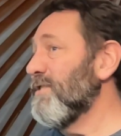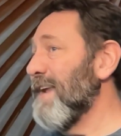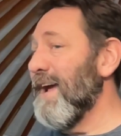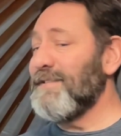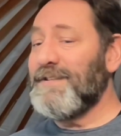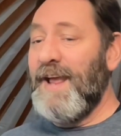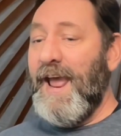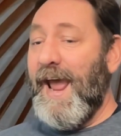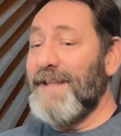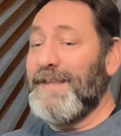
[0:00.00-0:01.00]
test
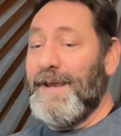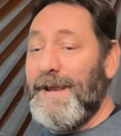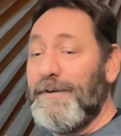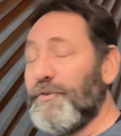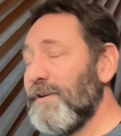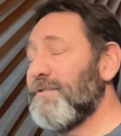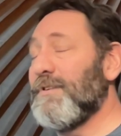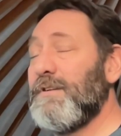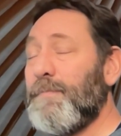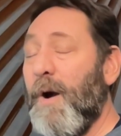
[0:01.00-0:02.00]
at the
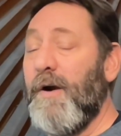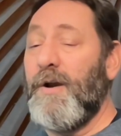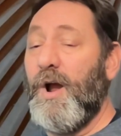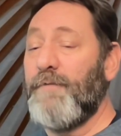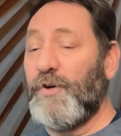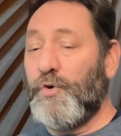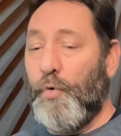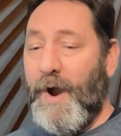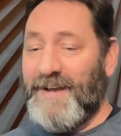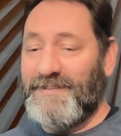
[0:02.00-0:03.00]
interesting part of your
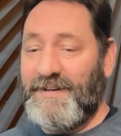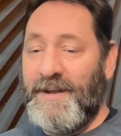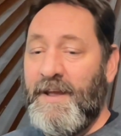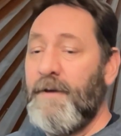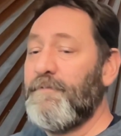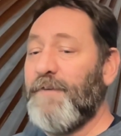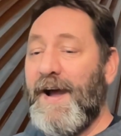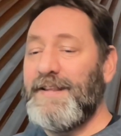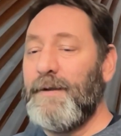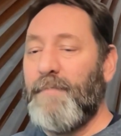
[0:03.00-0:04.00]
quest.
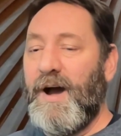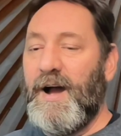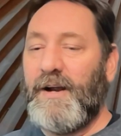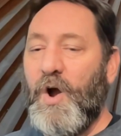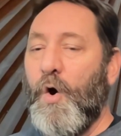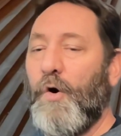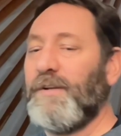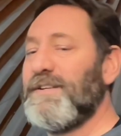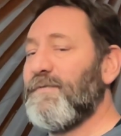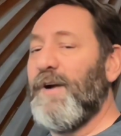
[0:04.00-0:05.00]
Find the bug, or at
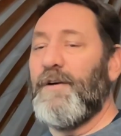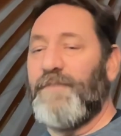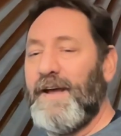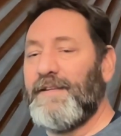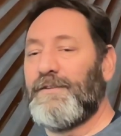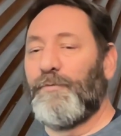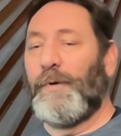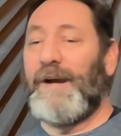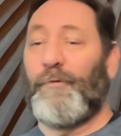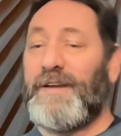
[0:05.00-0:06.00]
least verify that the
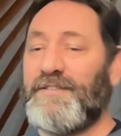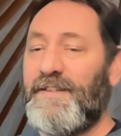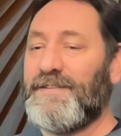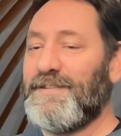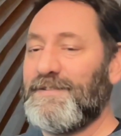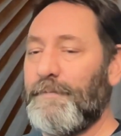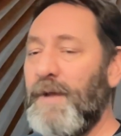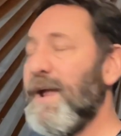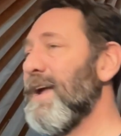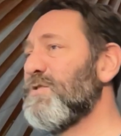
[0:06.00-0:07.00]
rest of the system
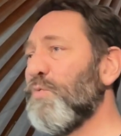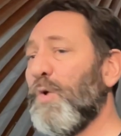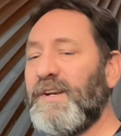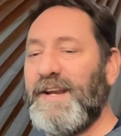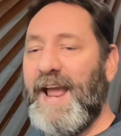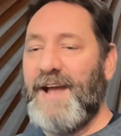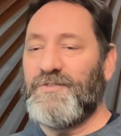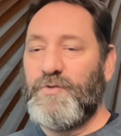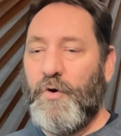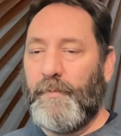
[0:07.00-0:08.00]
is working
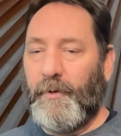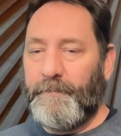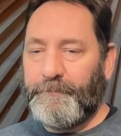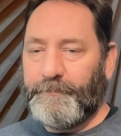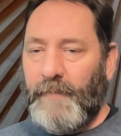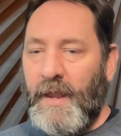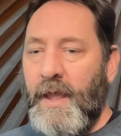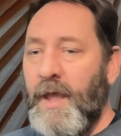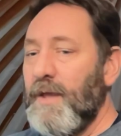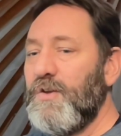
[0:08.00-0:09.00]
as normal.
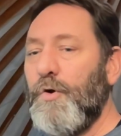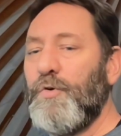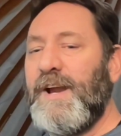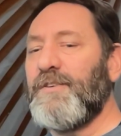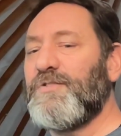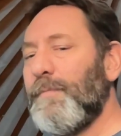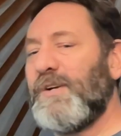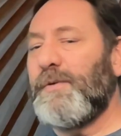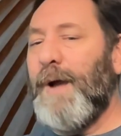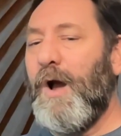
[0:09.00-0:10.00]
You don't care so
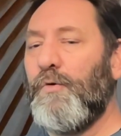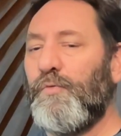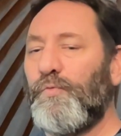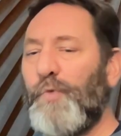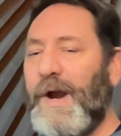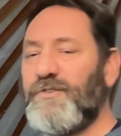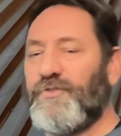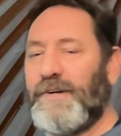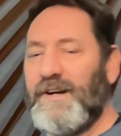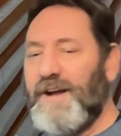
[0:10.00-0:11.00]
much about
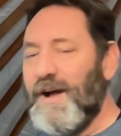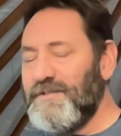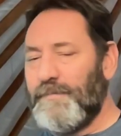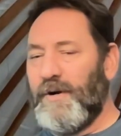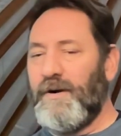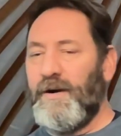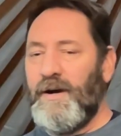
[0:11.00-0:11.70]
registering a customer,